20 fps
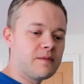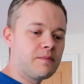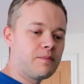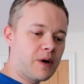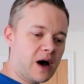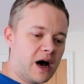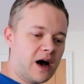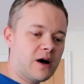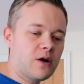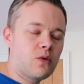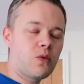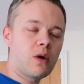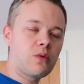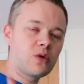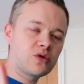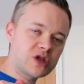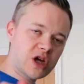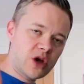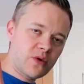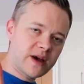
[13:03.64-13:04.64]
But what
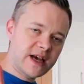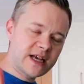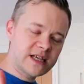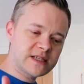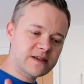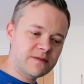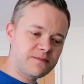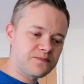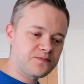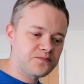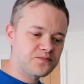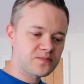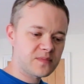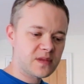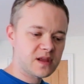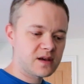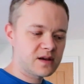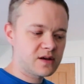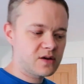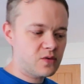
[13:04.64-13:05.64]
we'll do is,
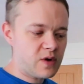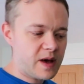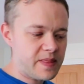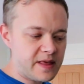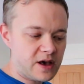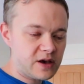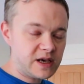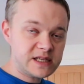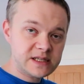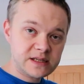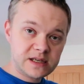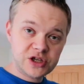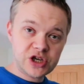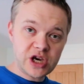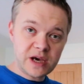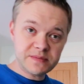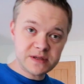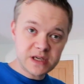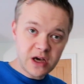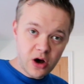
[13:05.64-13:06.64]
when those
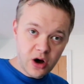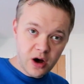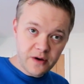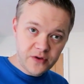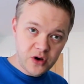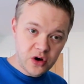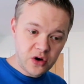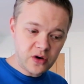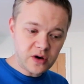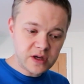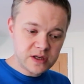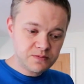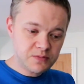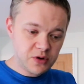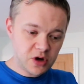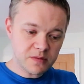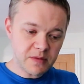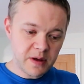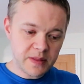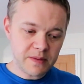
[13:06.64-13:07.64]
chips are half cooked,
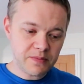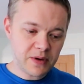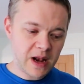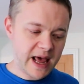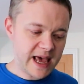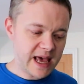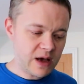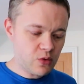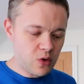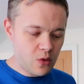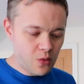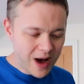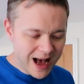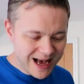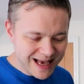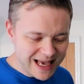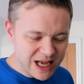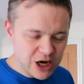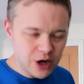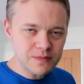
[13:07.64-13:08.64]
put them on the plate, we'll
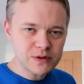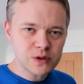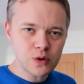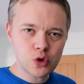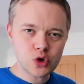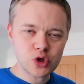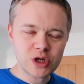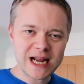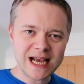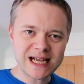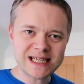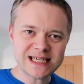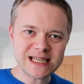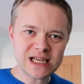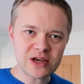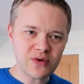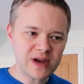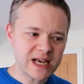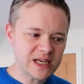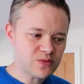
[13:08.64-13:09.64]
whack it up to 180
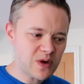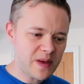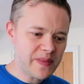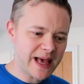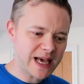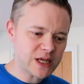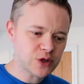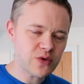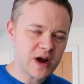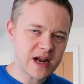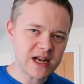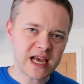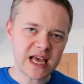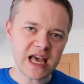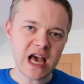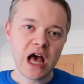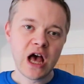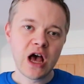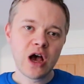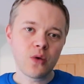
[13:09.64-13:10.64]
degrees. When that's
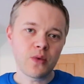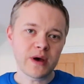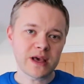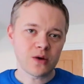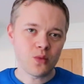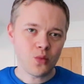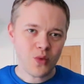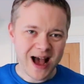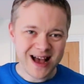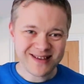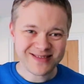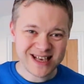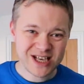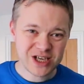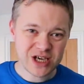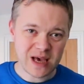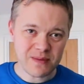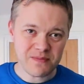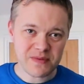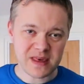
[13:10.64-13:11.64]
ready, we can whack the
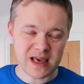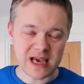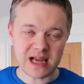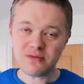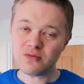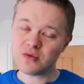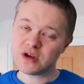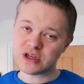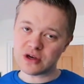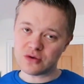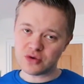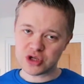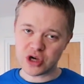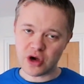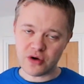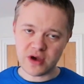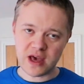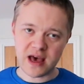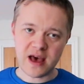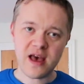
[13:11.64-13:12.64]
chips in, which I'll
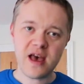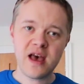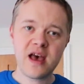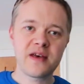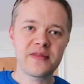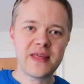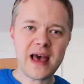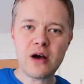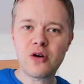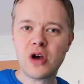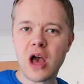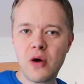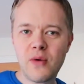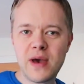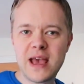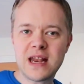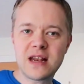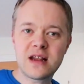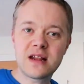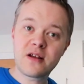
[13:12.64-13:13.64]
show you. They'll go
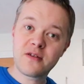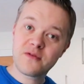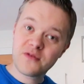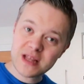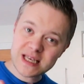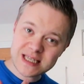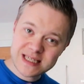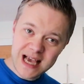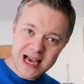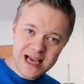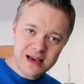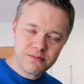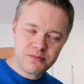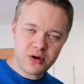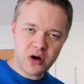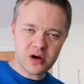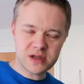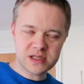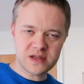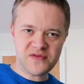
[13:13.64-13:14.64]
in for the second
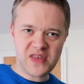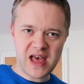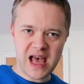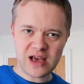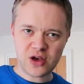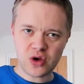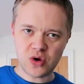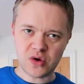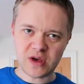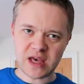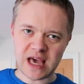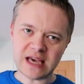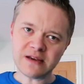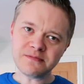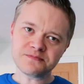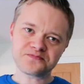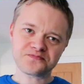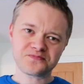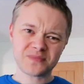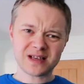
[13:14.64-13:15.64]
part of their cooking,
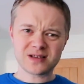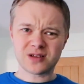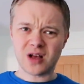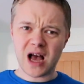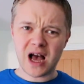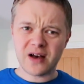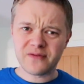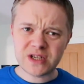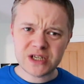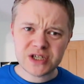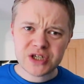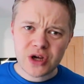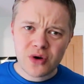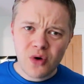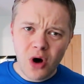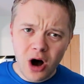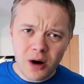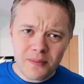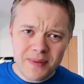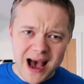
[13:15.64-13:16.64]
because I'm having 2
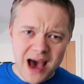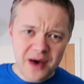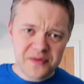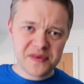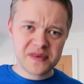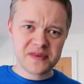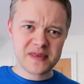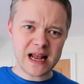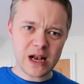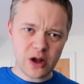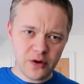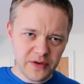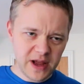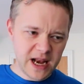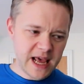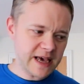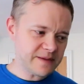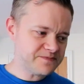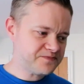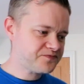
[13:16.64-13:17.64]
hot baths, they're loving
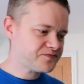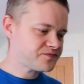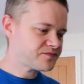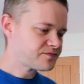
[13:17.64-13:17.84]
it.